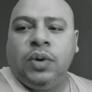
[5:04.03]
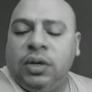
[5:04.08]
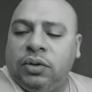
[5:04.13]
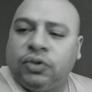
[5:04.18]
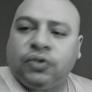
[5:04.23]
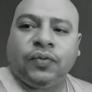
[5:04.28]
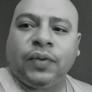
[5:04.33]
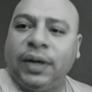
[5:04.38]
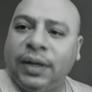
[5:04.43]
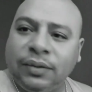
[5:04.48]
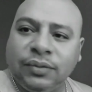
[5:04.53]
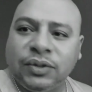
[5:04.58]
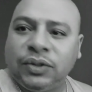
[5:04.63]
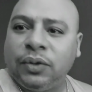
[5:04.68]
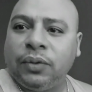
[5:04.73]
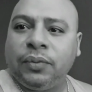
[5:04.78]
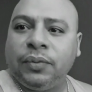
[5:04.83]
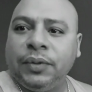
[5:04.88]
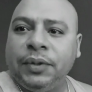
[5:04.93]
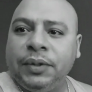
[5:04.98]
Will's rounds,
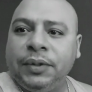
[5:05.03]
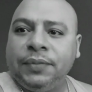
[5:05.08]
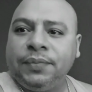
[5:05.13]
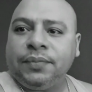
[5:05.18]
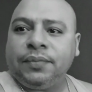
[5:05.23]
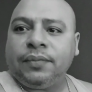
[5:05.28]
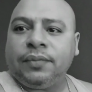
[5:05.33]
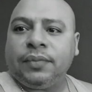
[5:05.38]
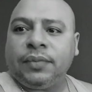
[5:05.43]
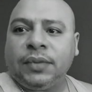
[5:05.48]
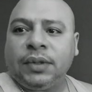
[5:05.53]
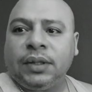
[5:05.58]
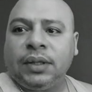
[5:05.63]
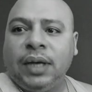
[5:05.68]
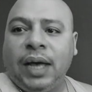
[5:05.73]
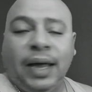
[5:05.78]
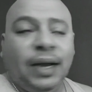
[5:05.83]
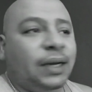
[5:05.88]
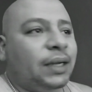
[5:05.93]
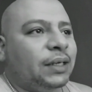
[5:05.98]
though.
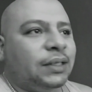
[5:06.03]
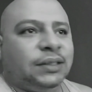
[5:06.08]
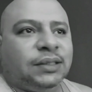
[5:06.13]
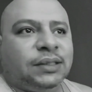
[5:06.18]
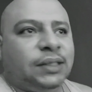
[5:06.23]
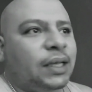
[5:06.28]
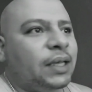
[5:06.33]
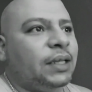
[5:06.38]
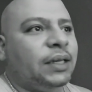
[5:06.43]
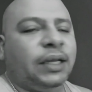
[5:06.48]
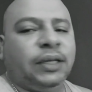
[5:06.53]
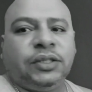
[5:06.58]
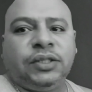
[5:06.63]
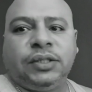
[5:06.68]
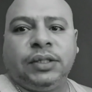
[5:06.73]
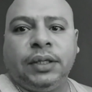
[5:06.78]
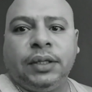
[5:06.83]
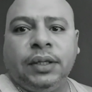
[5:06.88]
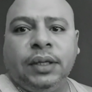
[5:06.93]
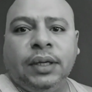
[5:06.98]
I didn't understand that
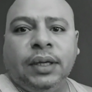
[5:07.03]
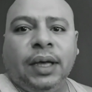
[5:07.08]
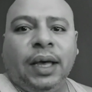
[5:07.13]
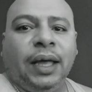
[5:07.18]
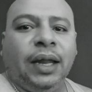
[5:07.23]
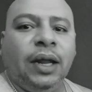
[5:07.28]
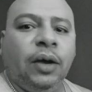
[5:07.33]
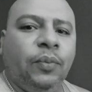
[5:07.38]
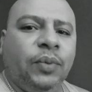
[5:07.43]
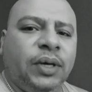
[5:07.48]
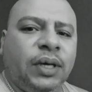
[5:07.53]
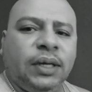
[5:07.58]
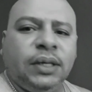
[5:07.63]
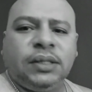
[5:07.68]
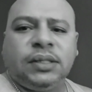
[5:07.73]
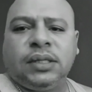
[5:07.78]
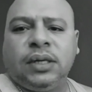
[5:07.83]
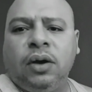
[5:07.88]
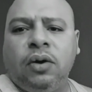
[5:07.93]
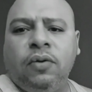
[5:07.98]
shit. And then we get
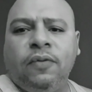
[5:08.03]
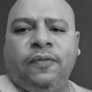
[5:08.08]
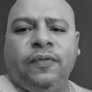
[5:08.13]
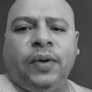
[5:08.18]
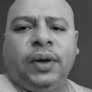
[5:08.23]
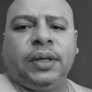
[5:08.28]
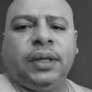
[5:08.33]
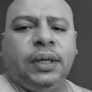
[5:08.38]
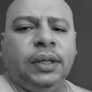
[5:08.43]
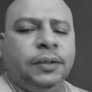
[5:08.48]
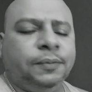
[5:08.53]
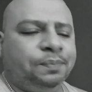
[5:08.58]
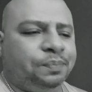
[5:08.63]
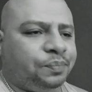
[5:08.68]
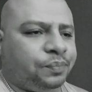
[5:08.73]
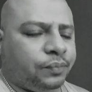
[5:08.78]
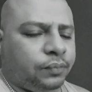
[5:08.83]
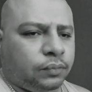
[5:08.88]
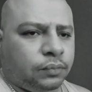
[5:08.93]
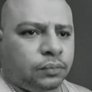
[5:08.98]
into the whole
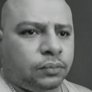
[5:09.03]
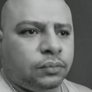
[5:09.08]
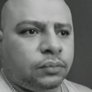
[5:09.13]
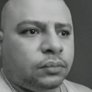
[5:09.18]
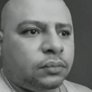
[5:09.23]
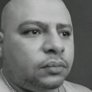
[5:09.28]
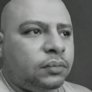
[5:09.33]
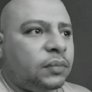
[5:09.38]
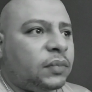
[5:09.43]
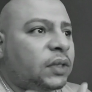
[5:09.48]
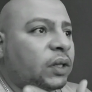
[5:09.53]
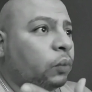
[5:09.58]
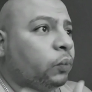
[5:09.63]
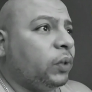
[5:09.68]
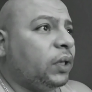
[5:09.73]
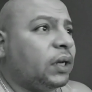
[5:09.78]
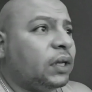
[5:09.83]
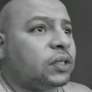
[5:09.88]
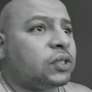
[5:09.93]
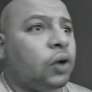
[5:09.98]
fucking...
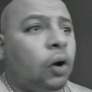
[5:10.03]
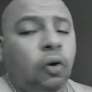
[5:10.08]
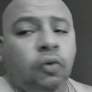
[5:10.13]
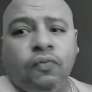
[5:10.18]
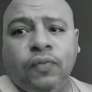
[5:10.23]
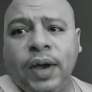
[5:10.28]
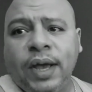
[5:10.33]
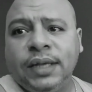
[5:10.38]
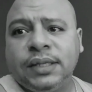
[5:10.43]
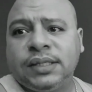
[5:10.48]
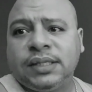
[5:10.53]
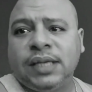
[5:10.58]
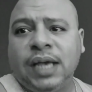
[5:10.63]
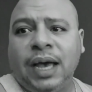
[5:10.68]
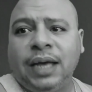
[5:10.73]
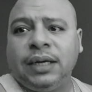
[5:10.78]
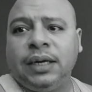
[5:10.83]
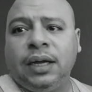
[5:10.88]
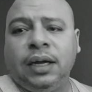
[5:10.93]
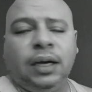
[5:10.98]
We get into O-Red's
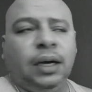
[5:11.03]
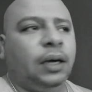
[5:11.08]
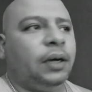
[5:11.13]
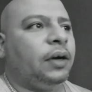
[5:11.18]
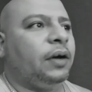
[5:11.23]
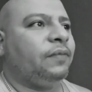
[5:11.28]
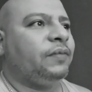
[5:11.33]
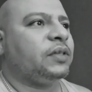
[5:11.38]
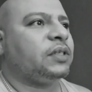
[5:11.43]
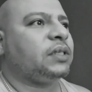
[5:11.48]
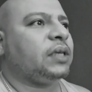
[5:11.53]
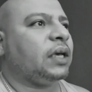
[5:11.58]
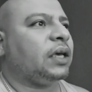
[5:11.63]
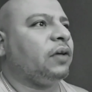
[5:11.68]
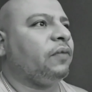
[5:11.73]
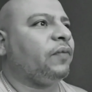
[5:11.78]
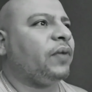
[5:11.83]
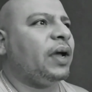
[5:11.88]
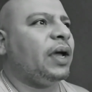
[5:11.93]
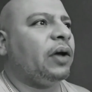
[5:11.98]
side of the
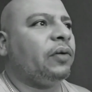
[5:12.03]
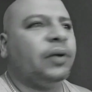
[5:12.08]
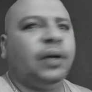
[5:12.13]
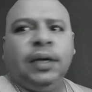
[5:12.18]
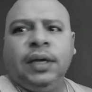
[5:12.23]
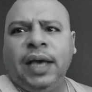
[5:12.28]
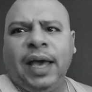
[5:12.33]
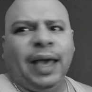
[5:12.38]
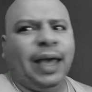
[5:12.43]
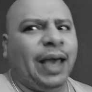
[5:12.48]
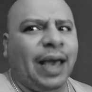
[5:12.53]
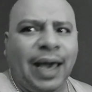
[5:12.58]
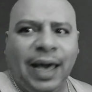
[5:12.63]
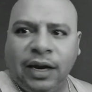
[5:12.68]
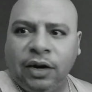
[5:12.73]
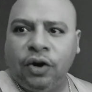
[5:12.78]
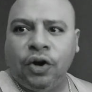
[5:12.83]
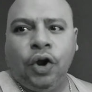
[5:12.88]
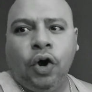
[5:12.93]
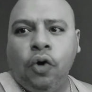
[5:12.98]
second round. And
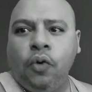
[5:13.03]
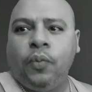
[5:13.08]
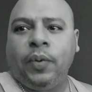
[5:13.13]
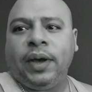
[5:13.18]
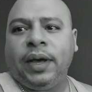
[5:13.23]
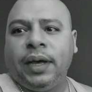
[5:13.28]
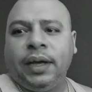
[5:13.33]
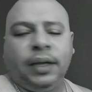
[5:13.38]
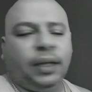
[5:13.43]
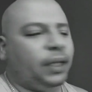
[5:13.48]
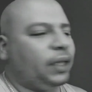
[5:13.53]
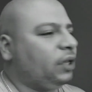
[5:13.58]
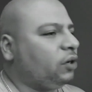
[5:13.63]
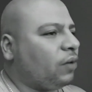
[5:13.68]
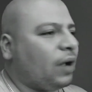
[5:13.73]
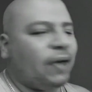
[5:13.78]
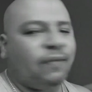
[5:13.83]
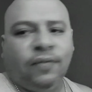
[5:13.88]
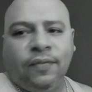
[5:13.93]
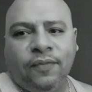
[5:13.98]
out of nowhere, he
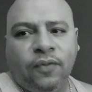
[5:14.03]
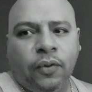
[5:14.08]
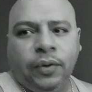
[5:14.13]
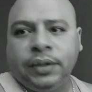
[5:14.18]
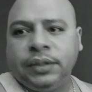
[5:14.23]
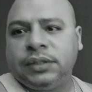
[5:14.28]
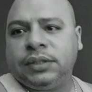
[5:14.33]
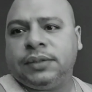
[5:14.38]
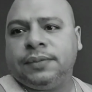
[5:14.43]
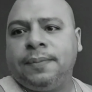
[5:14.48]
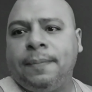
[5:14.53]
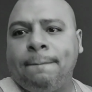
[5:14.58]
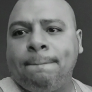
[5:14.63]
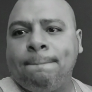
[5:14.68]
don't have a voice.